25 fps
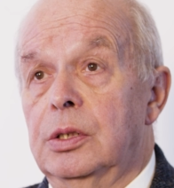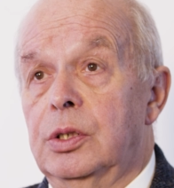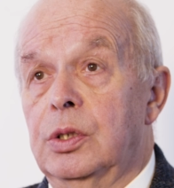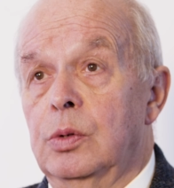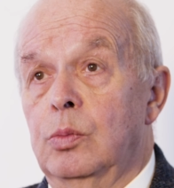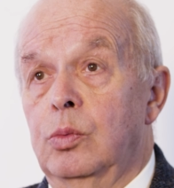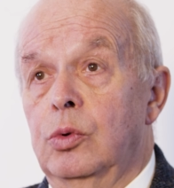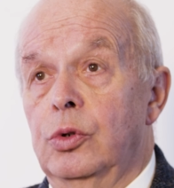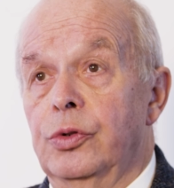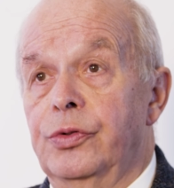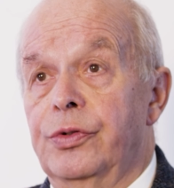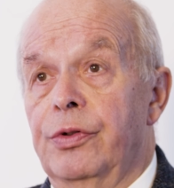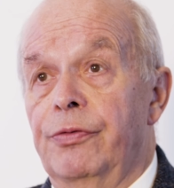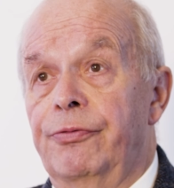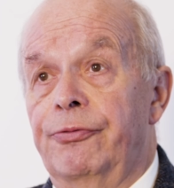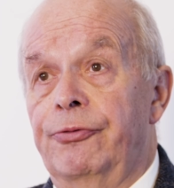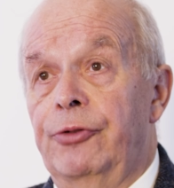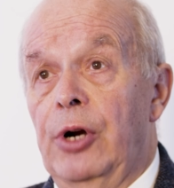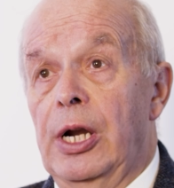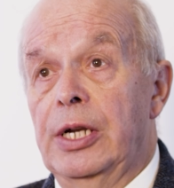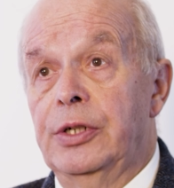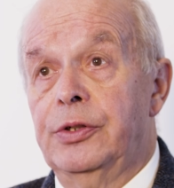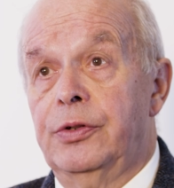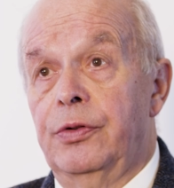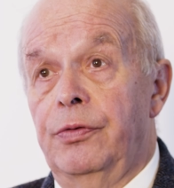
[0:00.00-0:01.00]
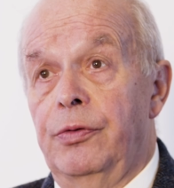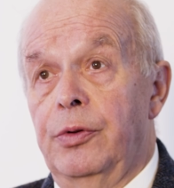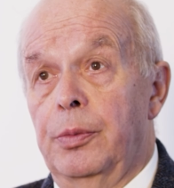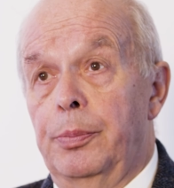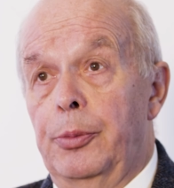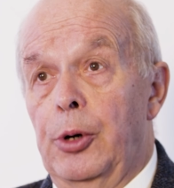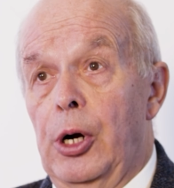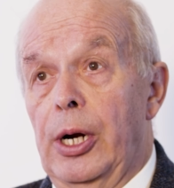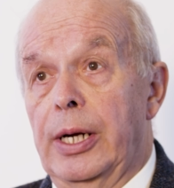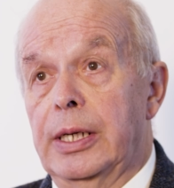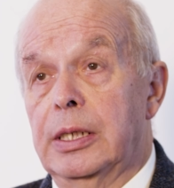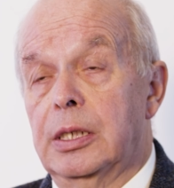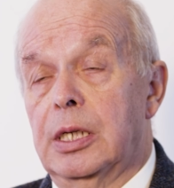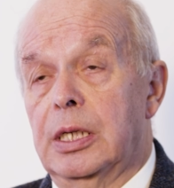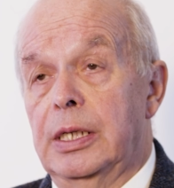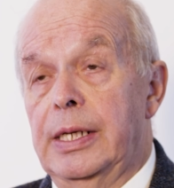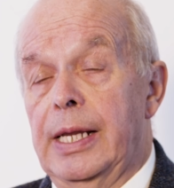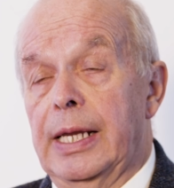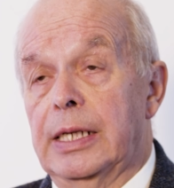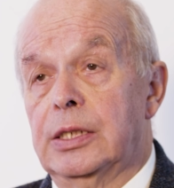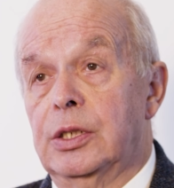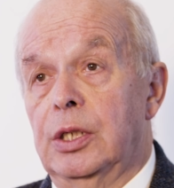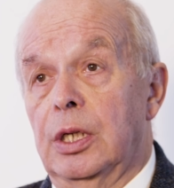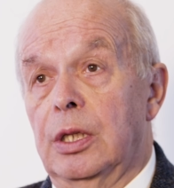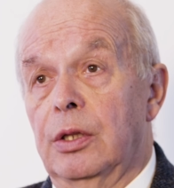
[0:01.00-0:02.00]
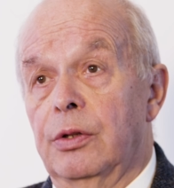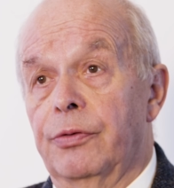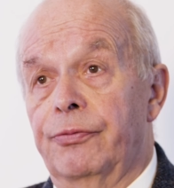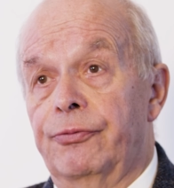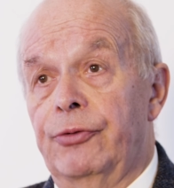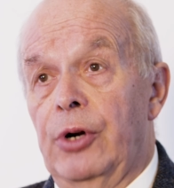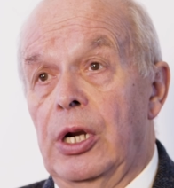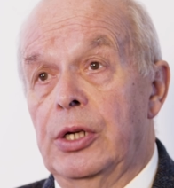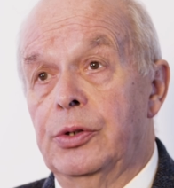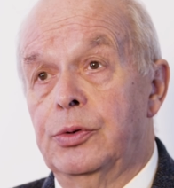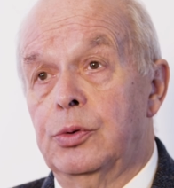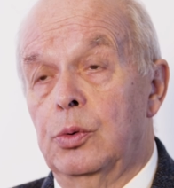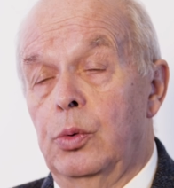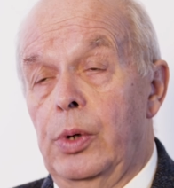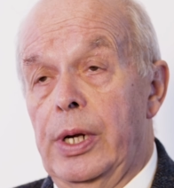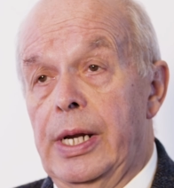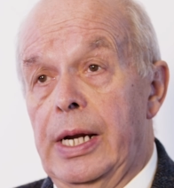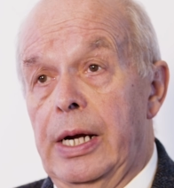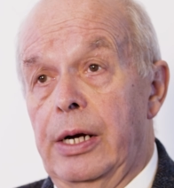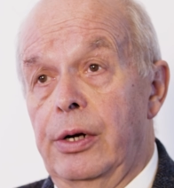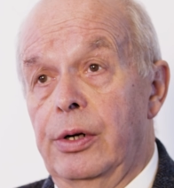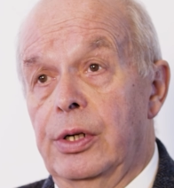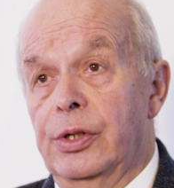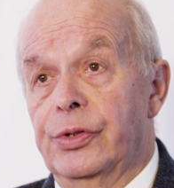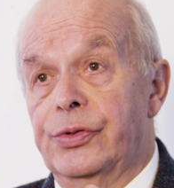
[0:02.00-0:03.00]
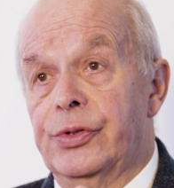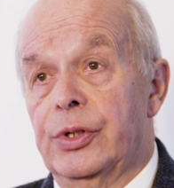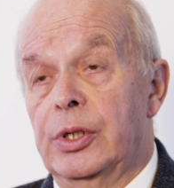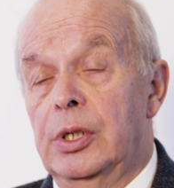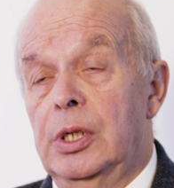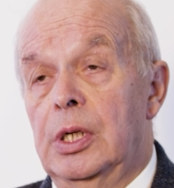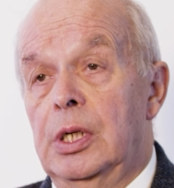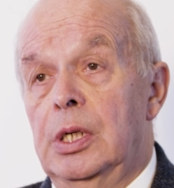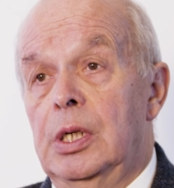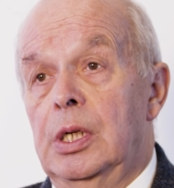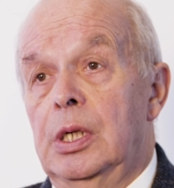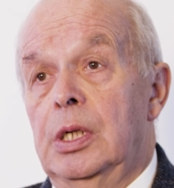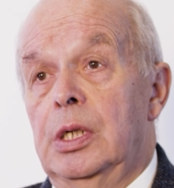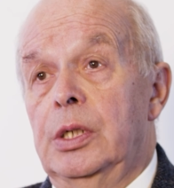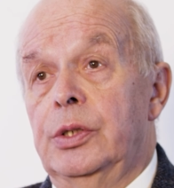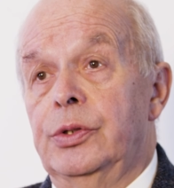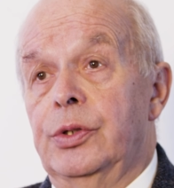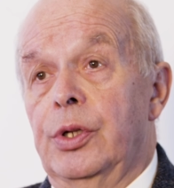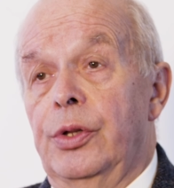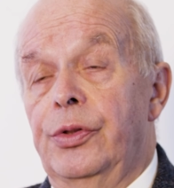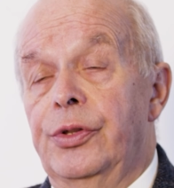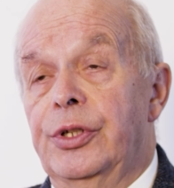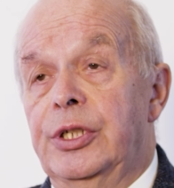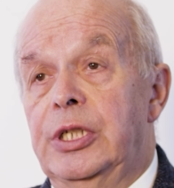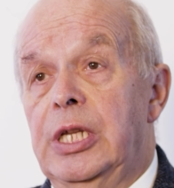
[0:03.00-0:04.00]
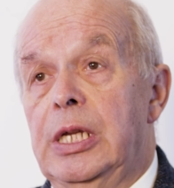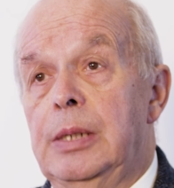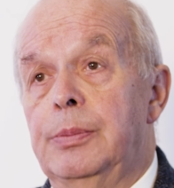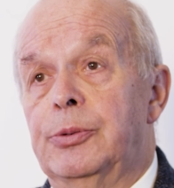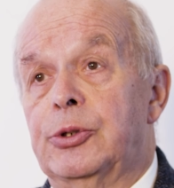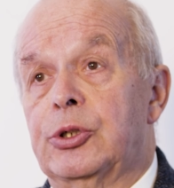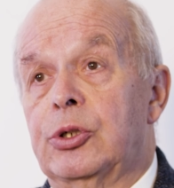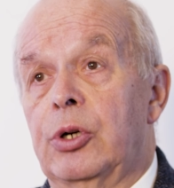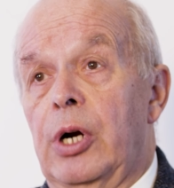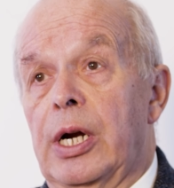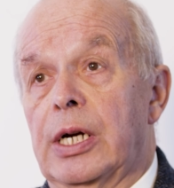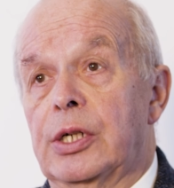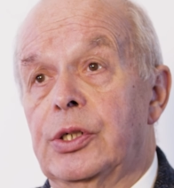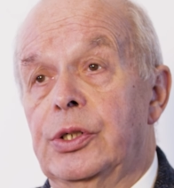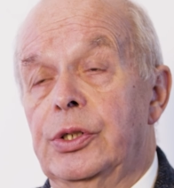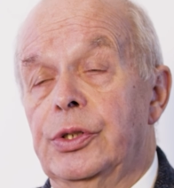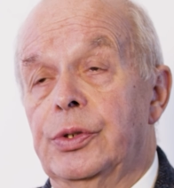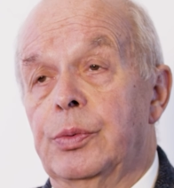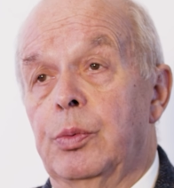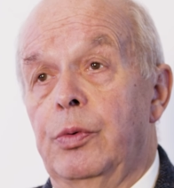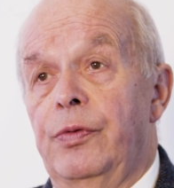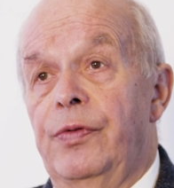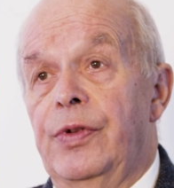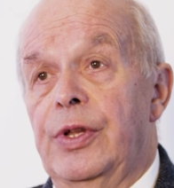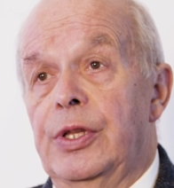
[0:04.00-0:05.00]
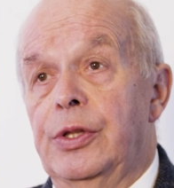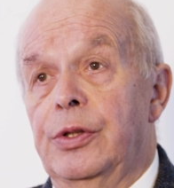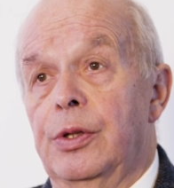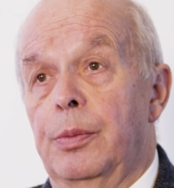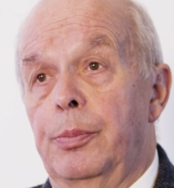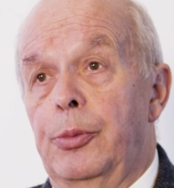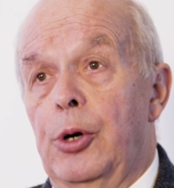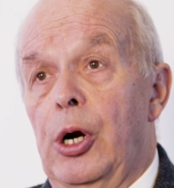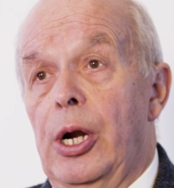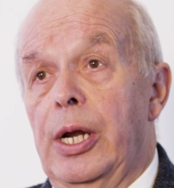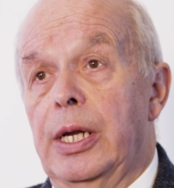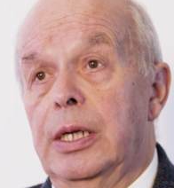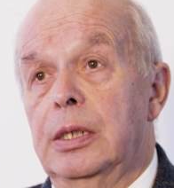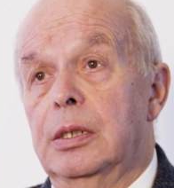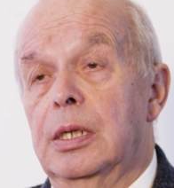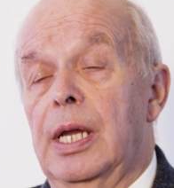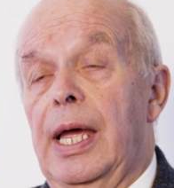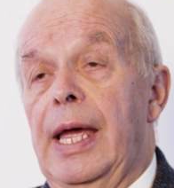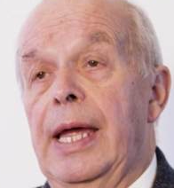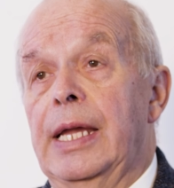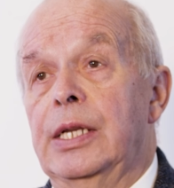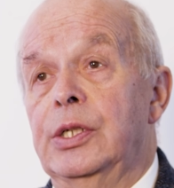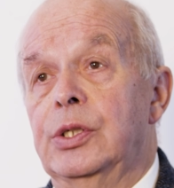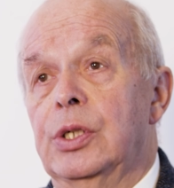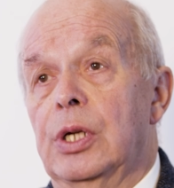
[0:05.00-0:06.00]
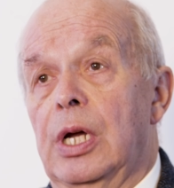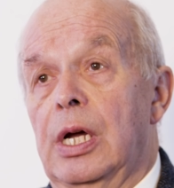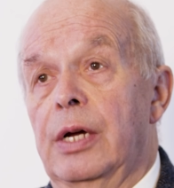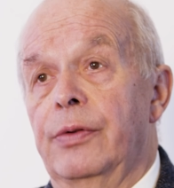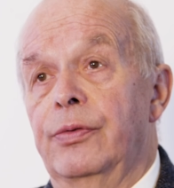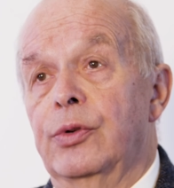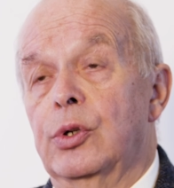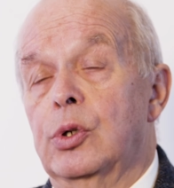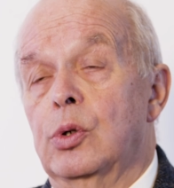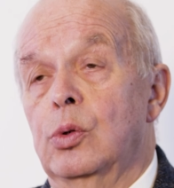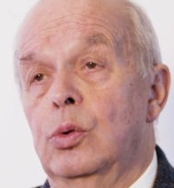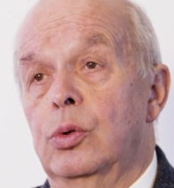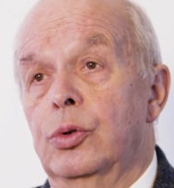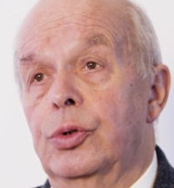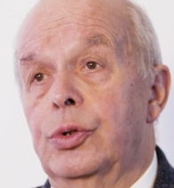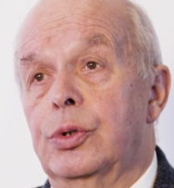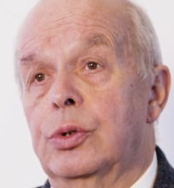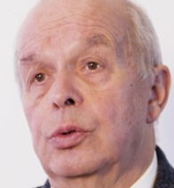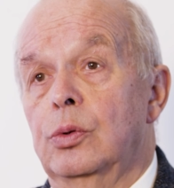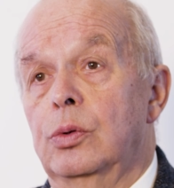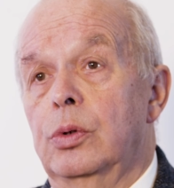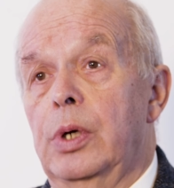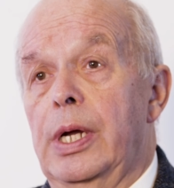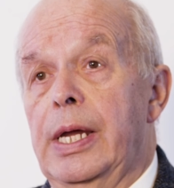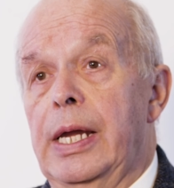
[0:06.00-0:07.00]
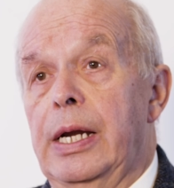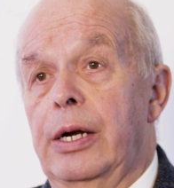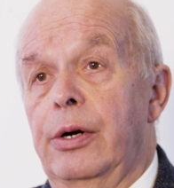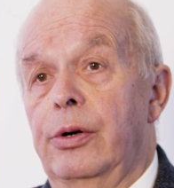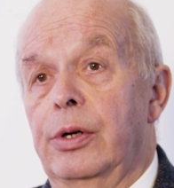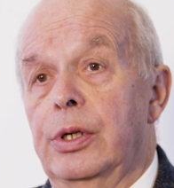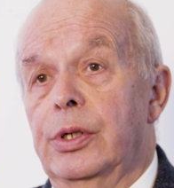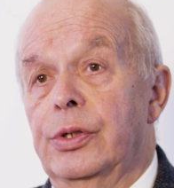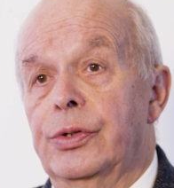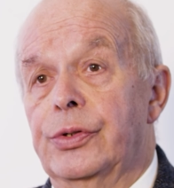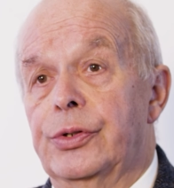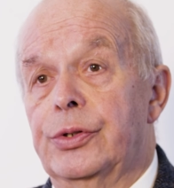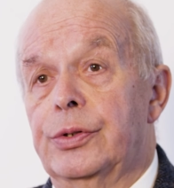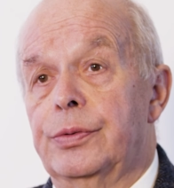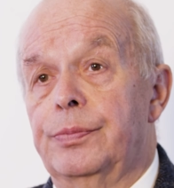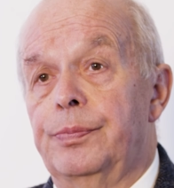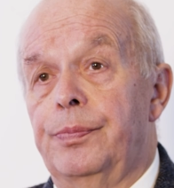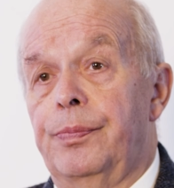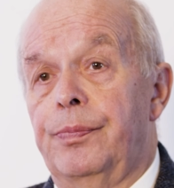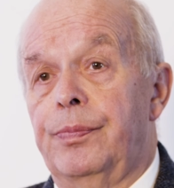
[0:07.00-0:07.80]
towards the front of the brain, connecting the frontal areas to the deep structures within the brain and to other cortical areas.